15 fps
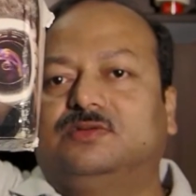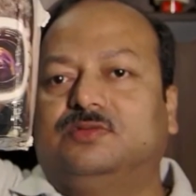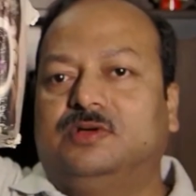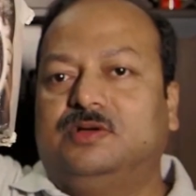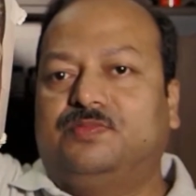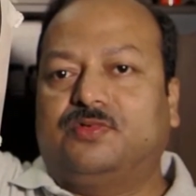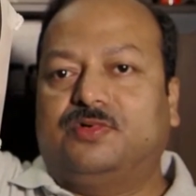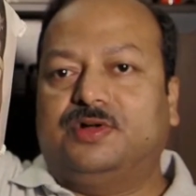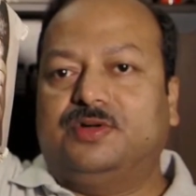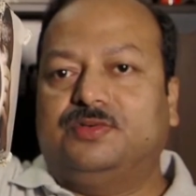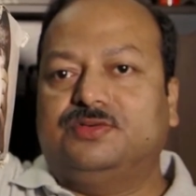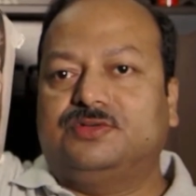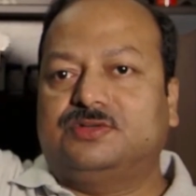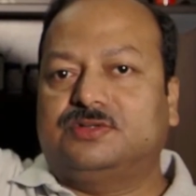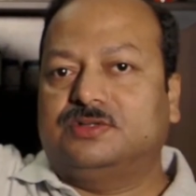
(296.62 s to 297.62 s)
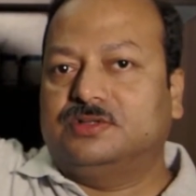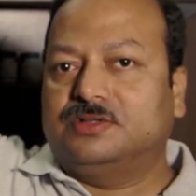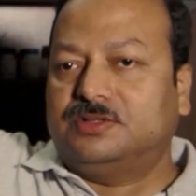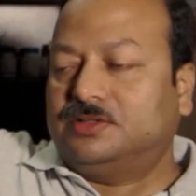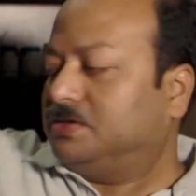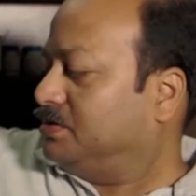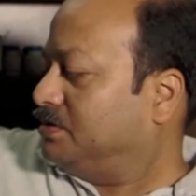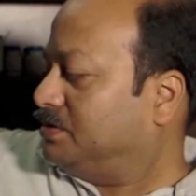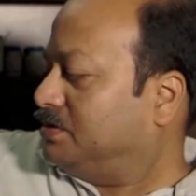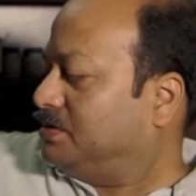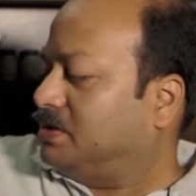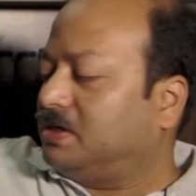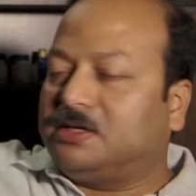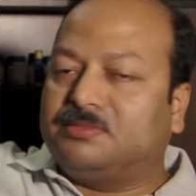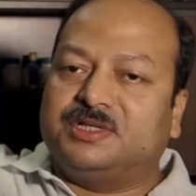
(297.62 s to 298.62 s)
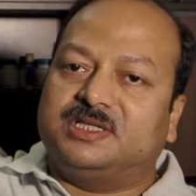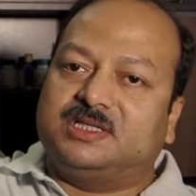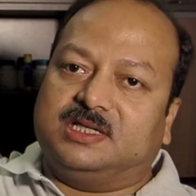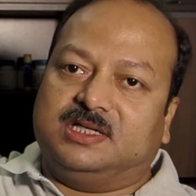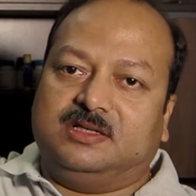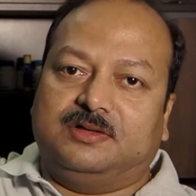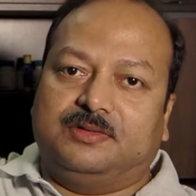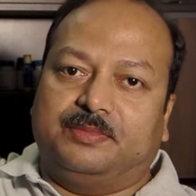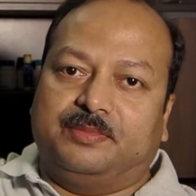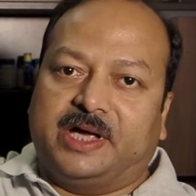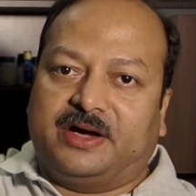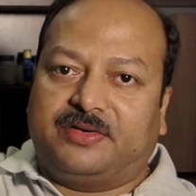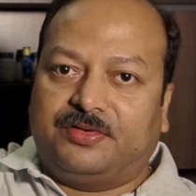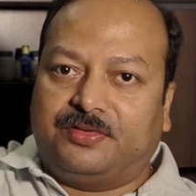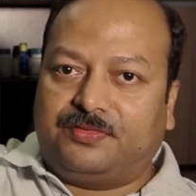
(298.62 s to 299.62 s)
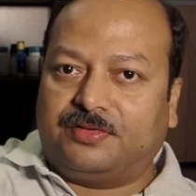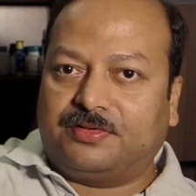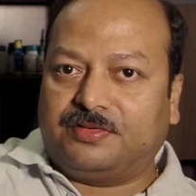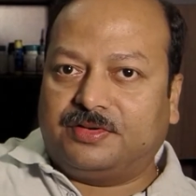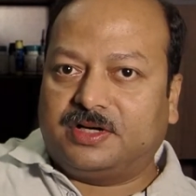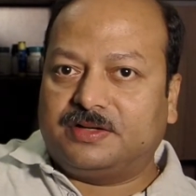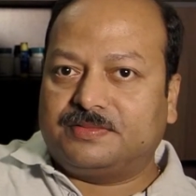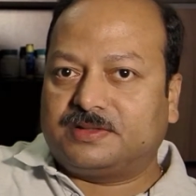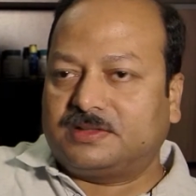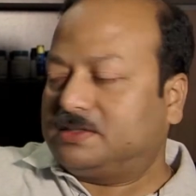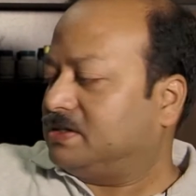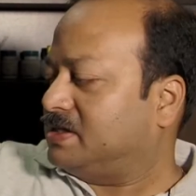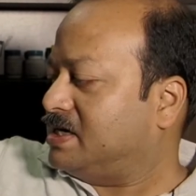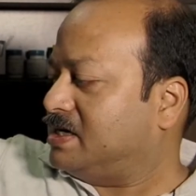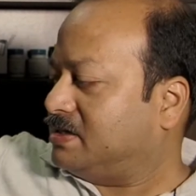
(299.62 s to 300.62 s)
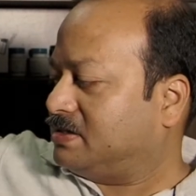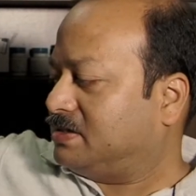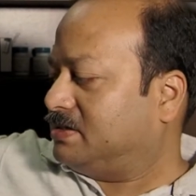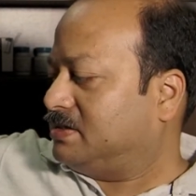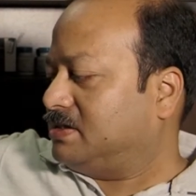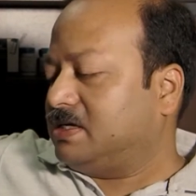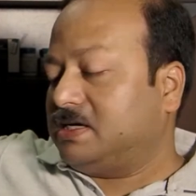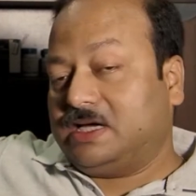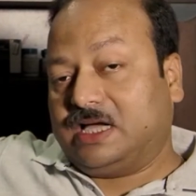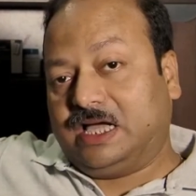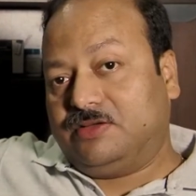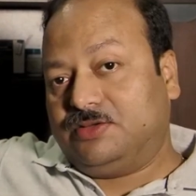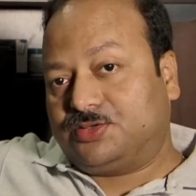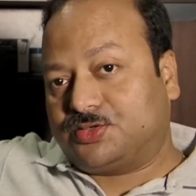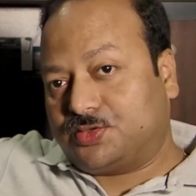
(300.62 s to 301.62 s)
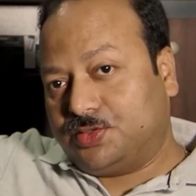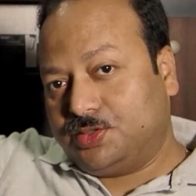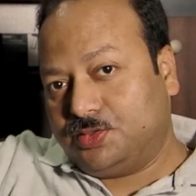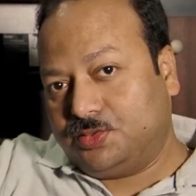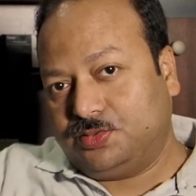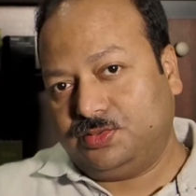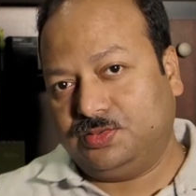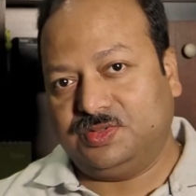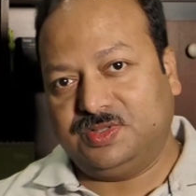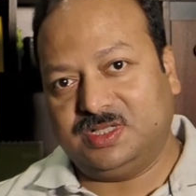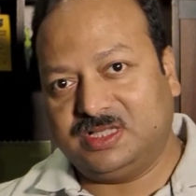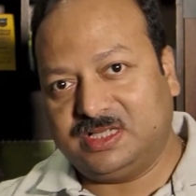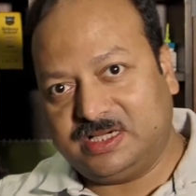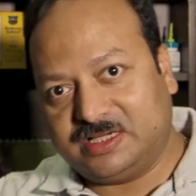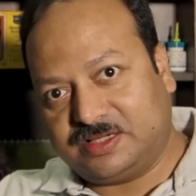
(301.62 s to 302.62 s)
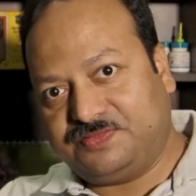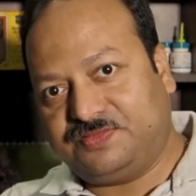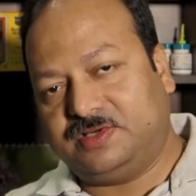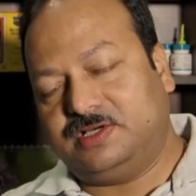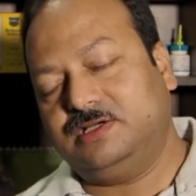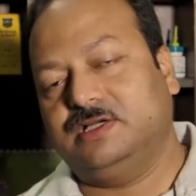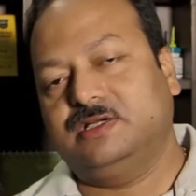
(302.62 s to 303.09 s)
will produce amazing macro photographs that I'll show you in the later part.